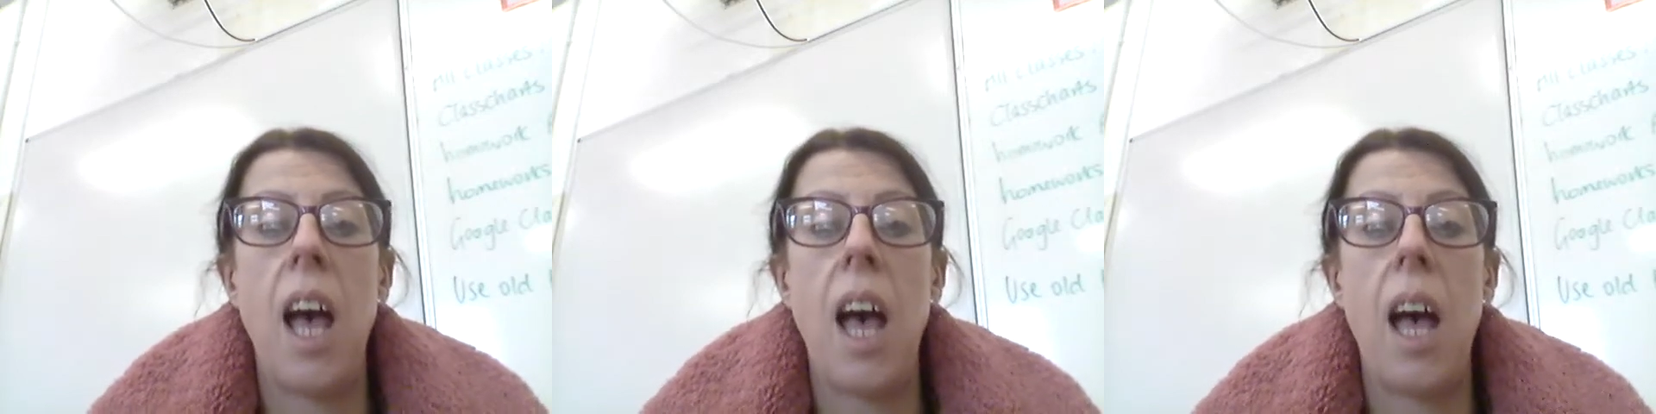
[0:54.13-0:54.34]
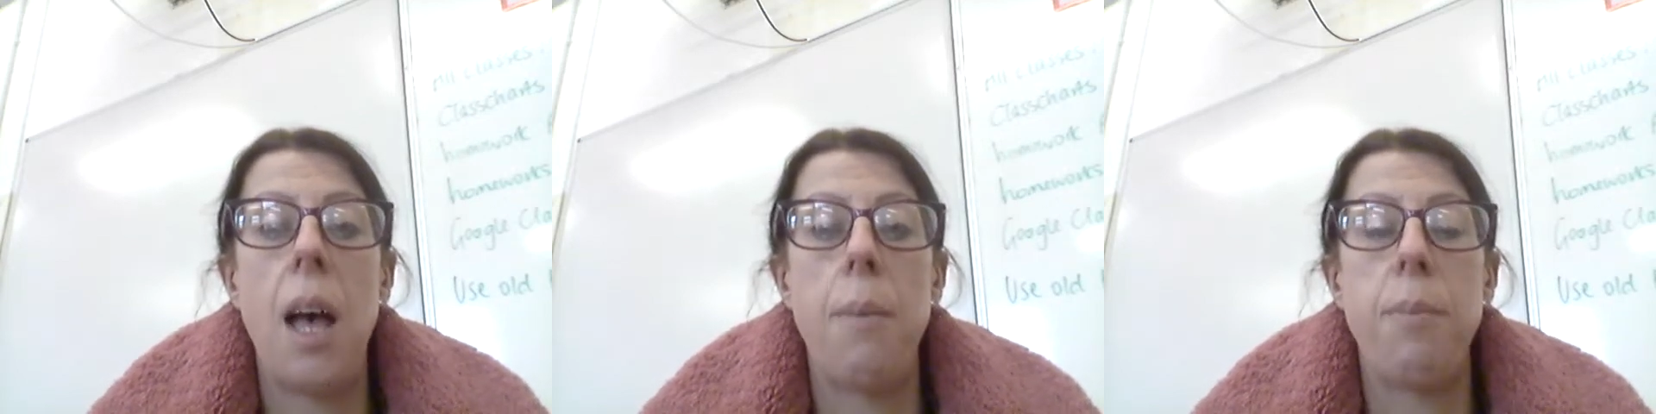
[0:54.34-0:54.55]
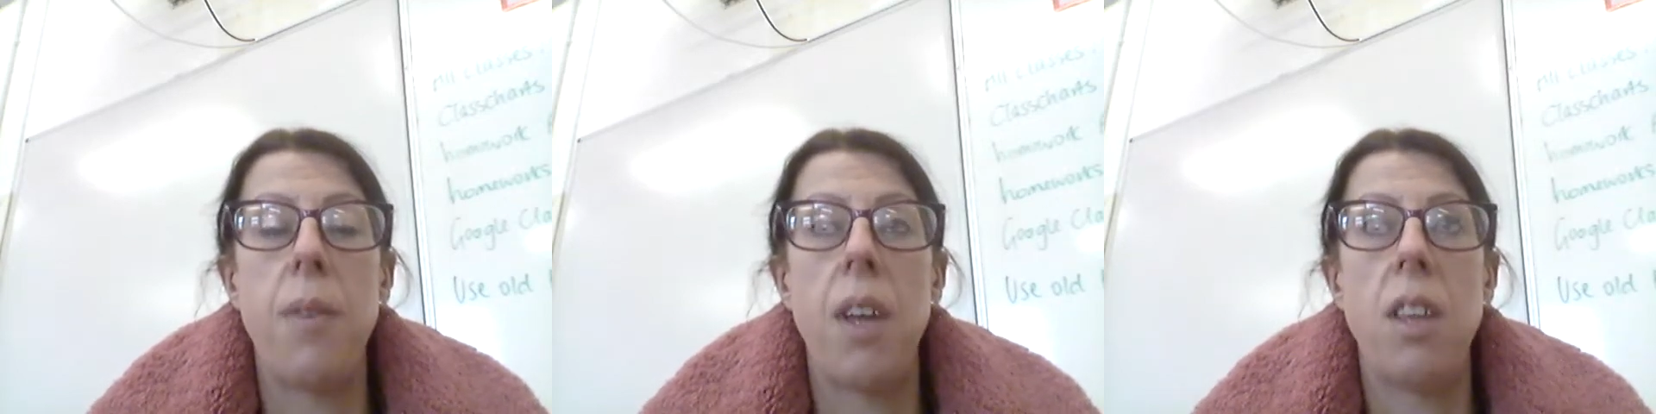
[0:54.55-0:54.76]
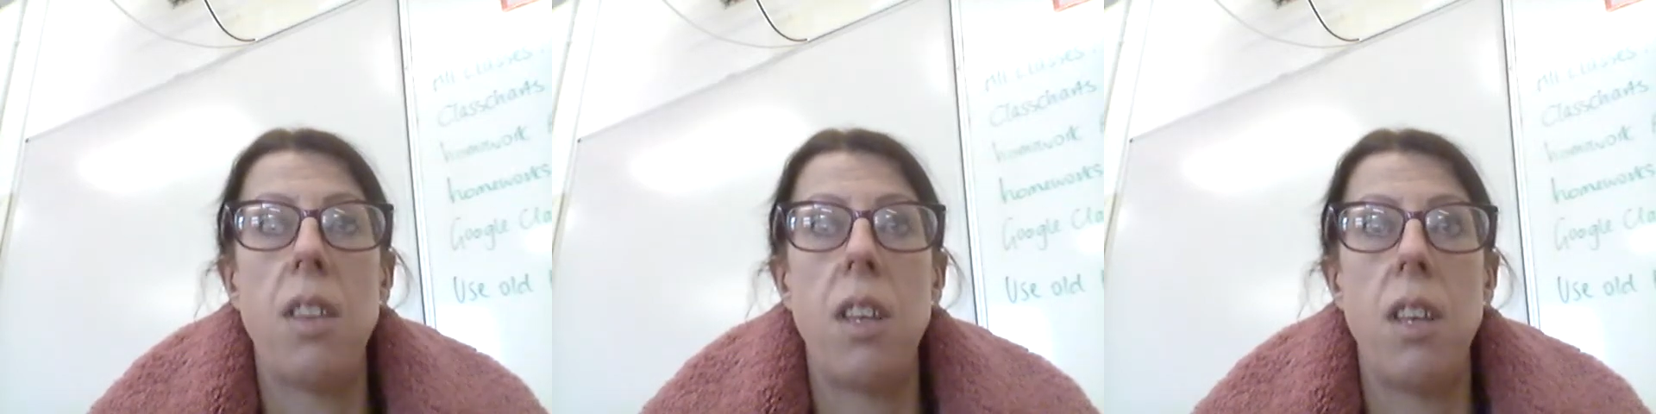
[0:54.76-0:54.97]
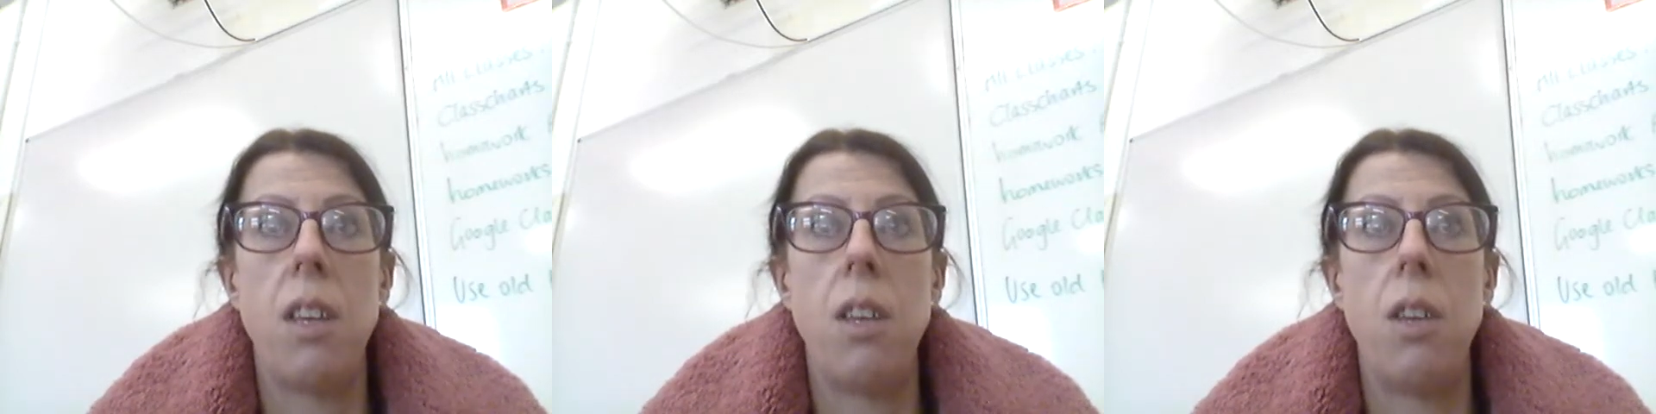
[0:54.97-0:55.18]
um,
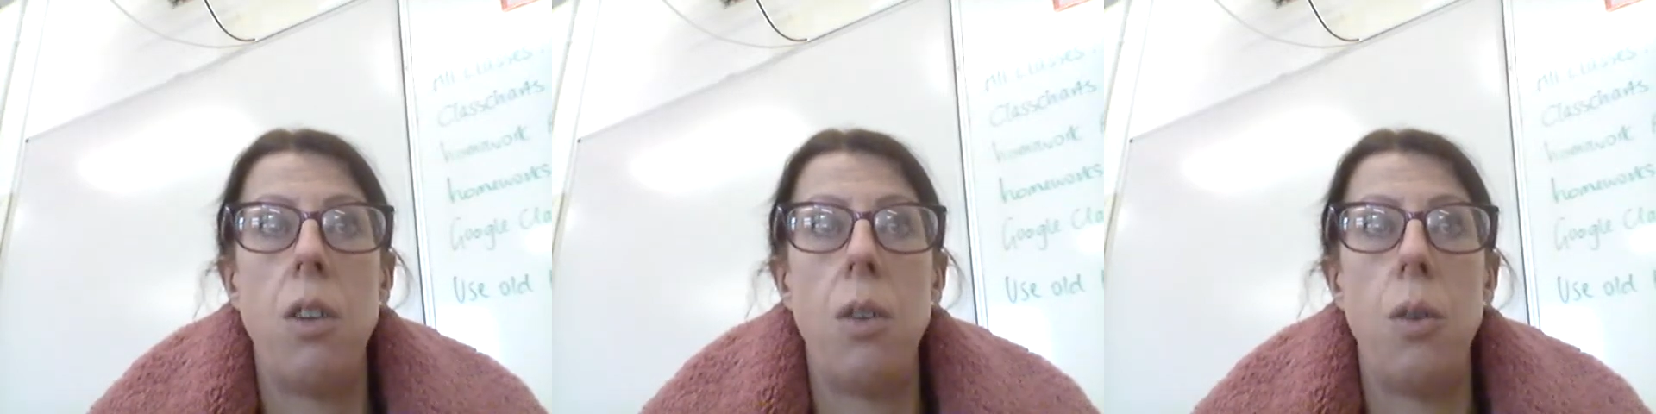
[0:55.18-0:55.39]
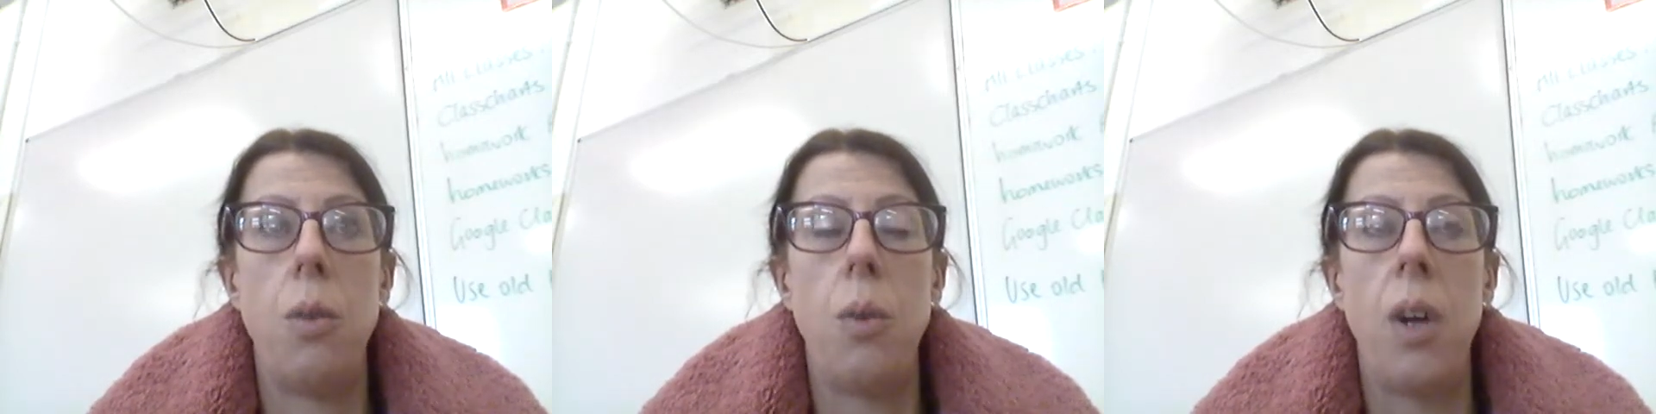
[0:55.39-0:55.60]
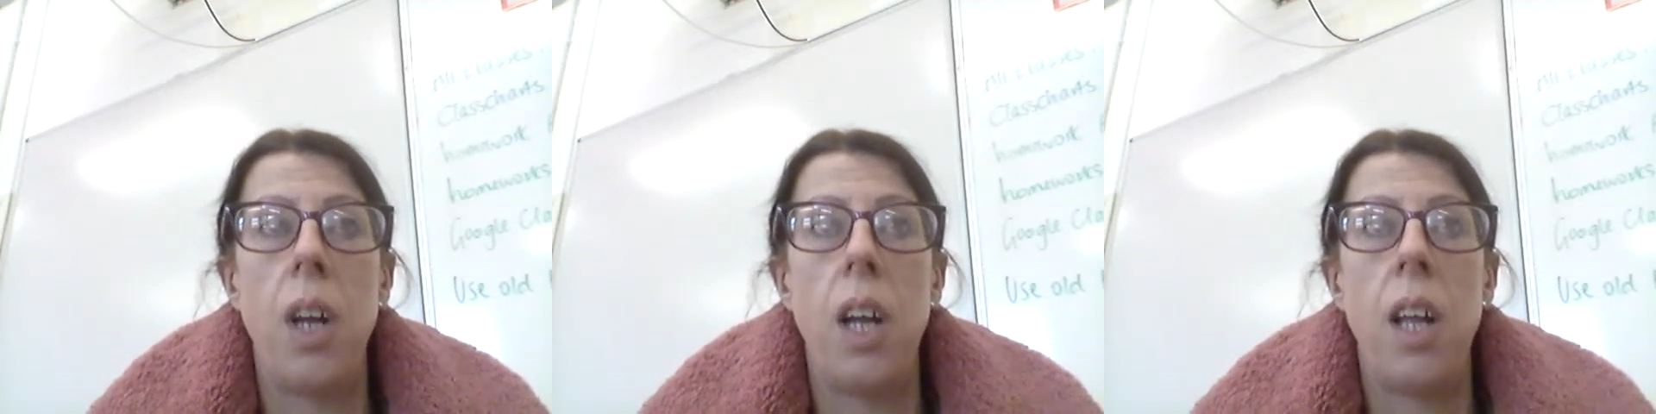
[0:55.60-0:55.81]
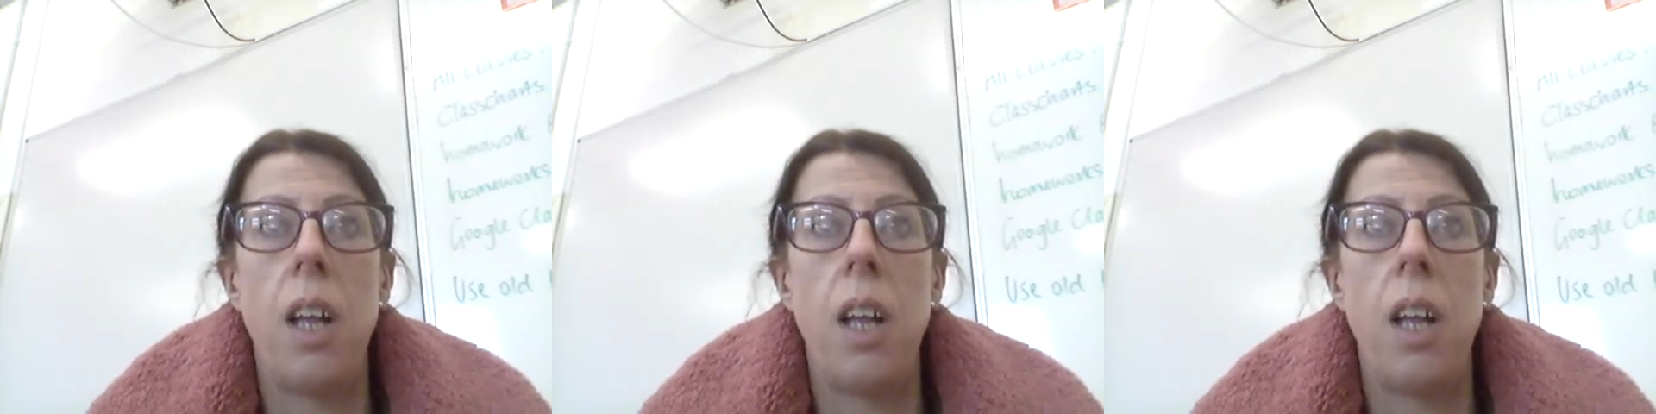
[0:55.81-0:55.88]
that you